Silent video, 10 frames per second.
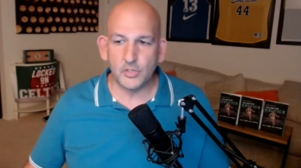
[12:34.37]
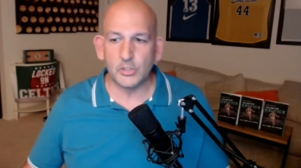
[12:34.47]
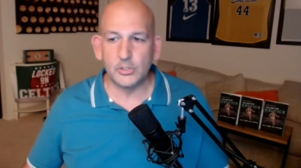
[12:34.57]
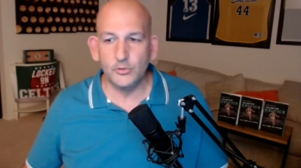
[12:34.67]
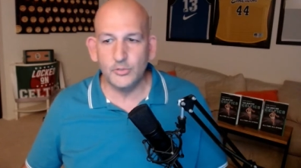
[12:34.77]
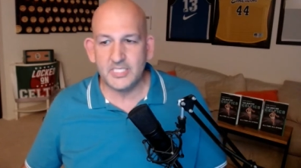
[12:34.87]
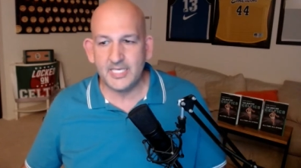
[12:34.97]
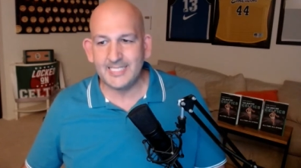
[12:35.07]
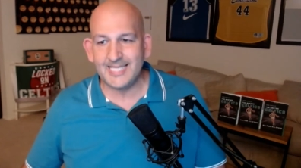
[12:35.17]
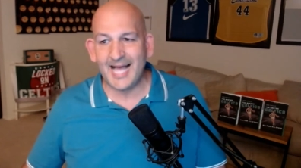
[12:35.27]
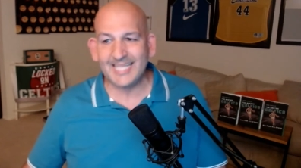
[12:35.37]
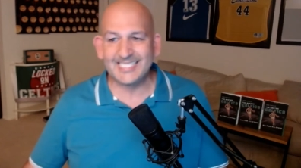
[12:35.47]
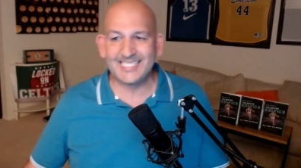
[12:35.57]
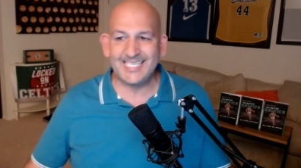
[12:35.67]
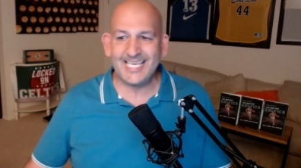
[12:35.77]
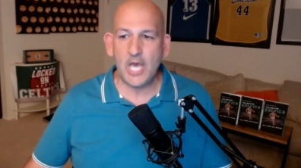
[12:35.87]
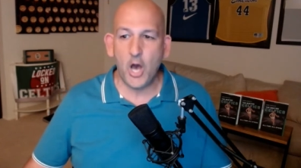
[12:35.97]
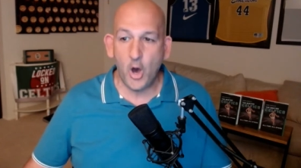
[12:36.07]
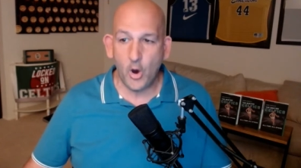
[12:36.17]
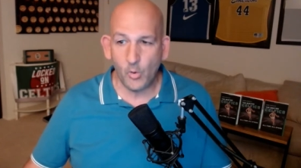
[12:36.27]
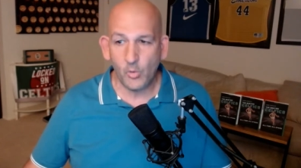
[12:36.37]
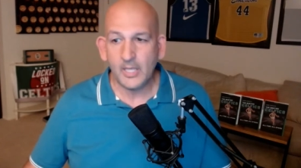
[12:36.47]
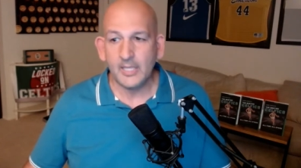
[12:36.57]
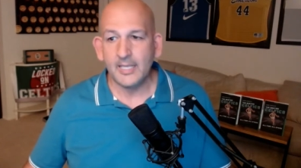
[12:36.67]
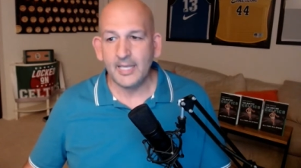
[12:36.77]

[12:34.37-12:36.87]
go to lucy dot co